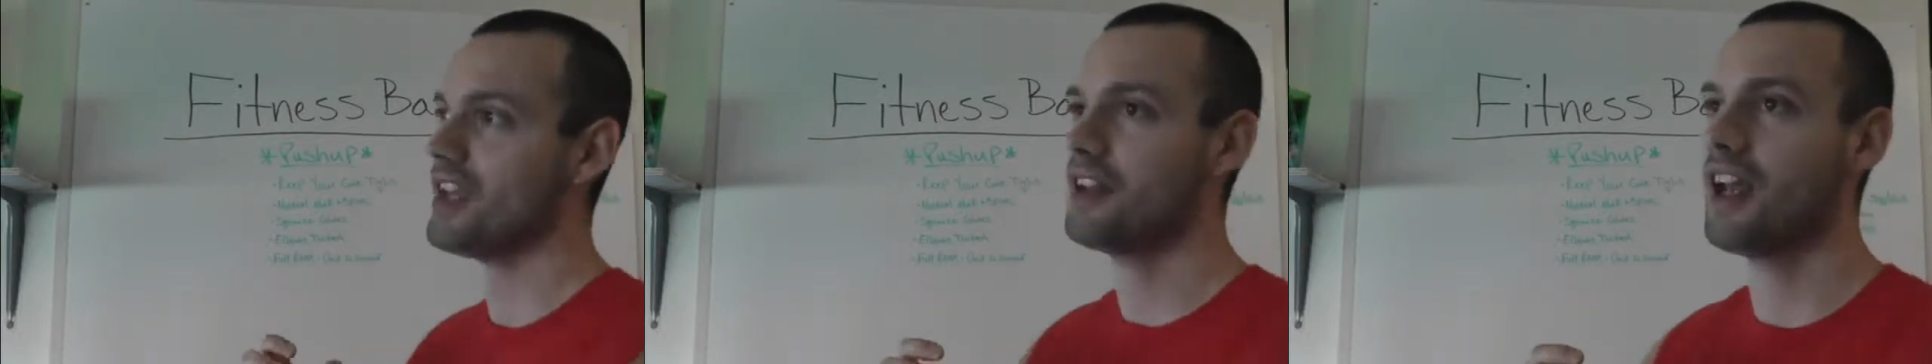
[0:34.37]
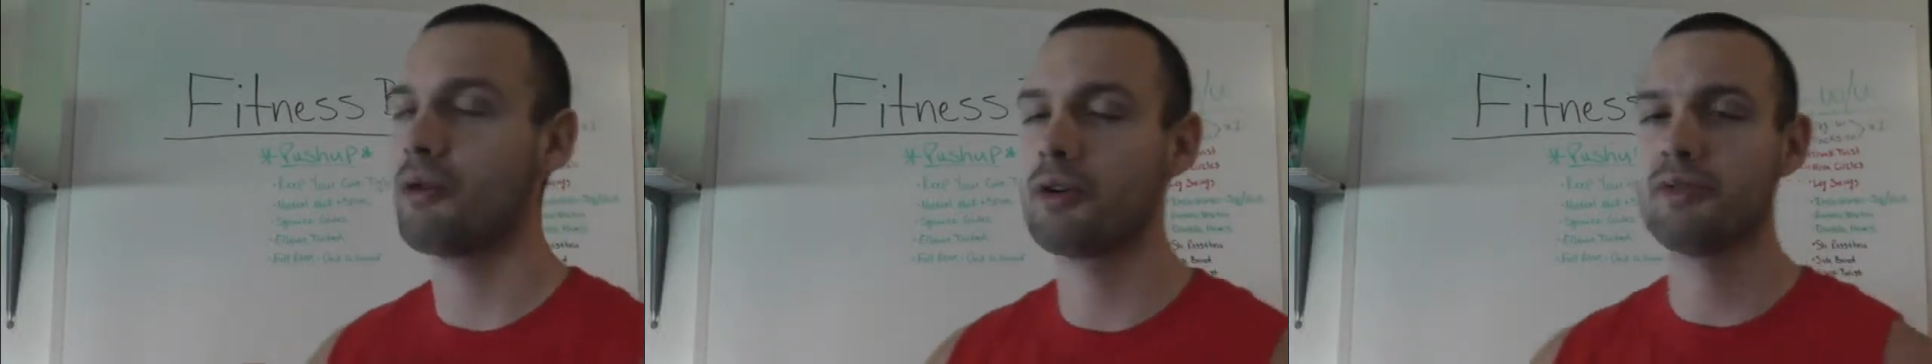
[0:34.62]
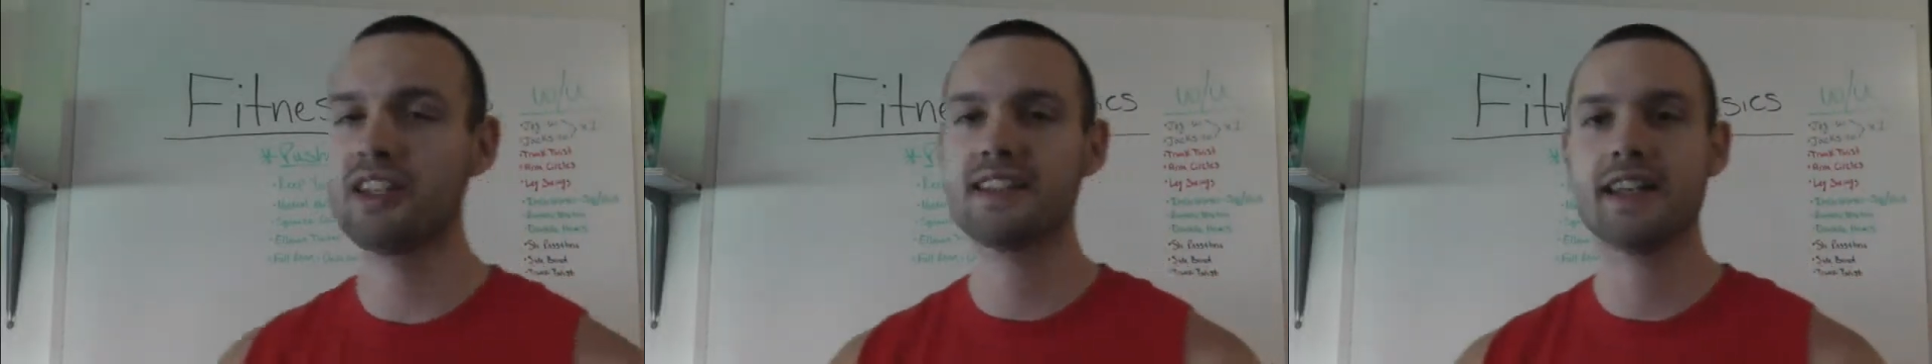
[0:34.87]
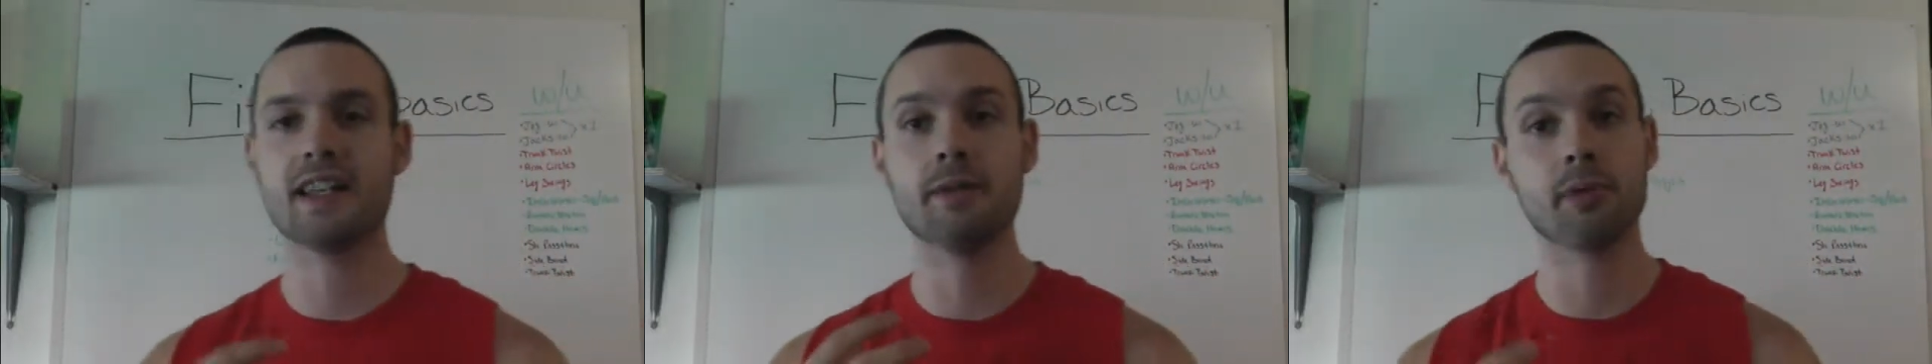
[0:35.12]
Now when we
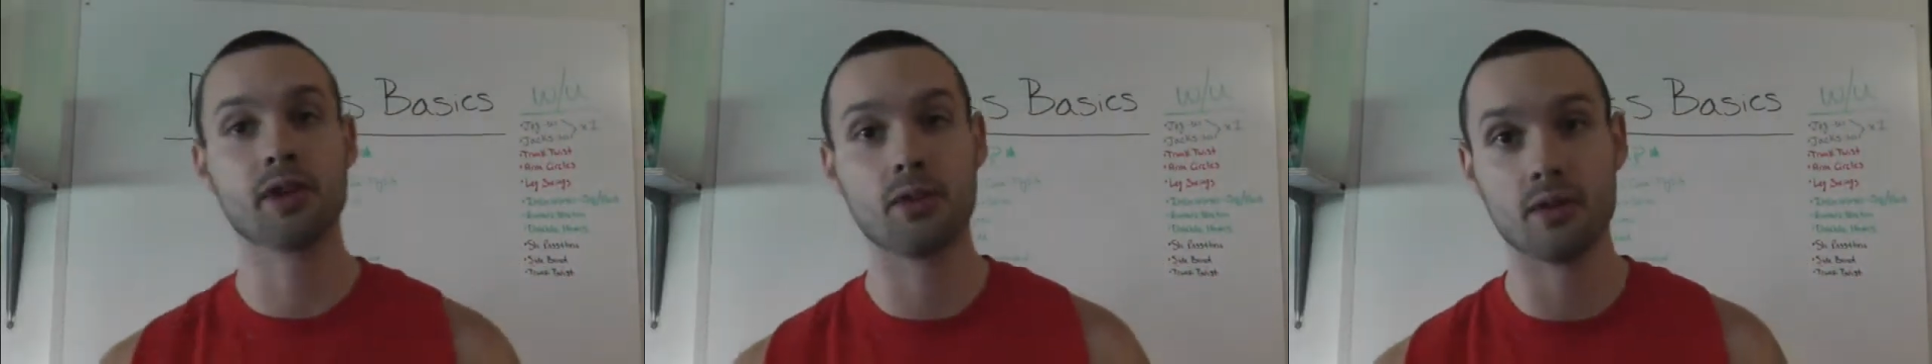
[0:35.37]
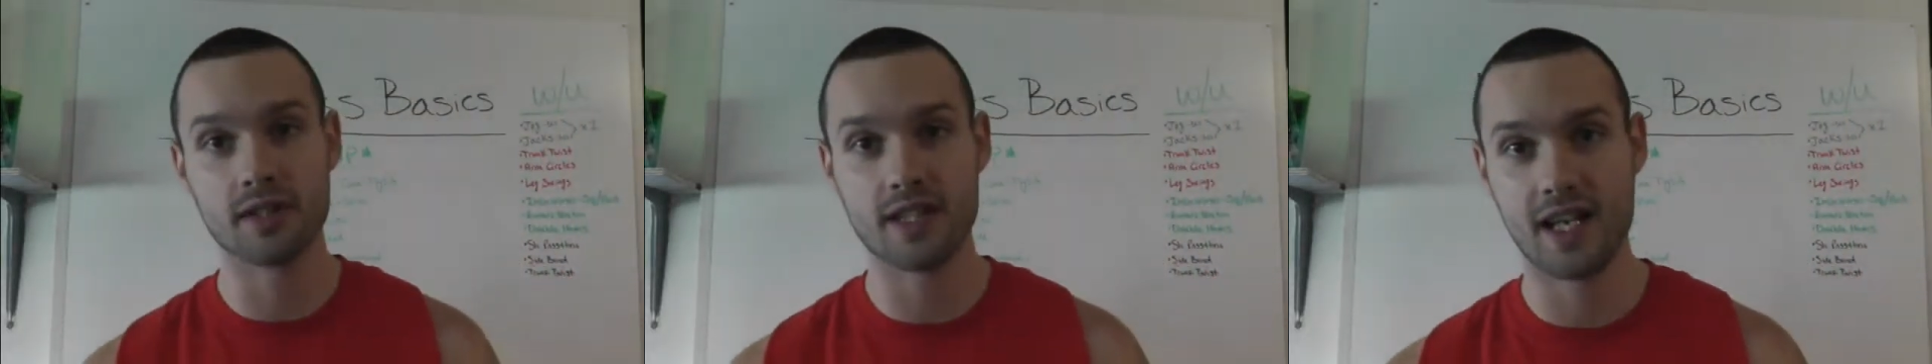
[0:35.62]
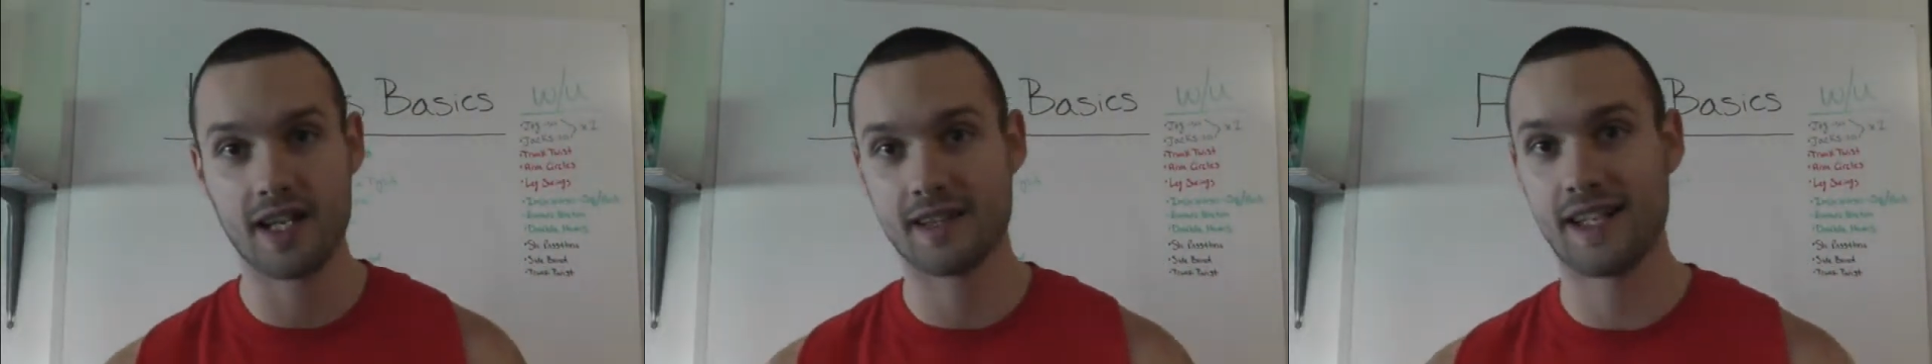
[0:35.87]
say keep your core tight,